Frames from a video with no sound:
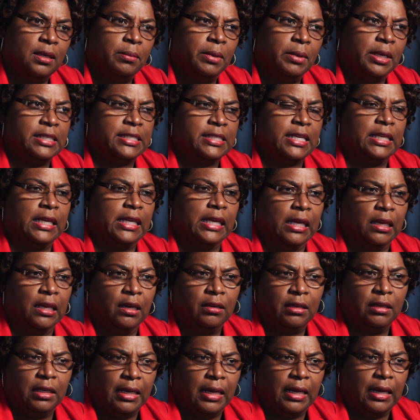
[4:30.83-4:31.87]
Because at the end
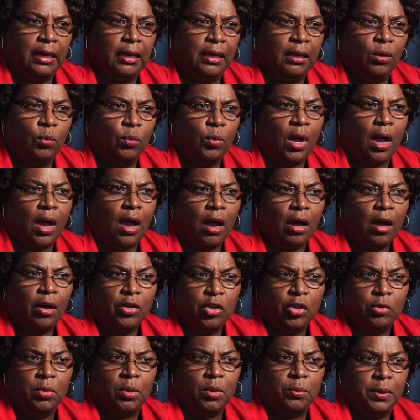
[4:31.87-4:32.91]
of the day, we're all
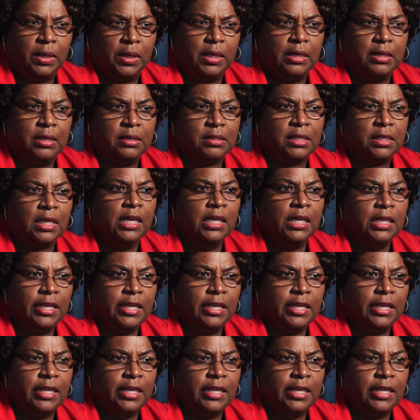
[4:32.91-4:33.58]
human beings.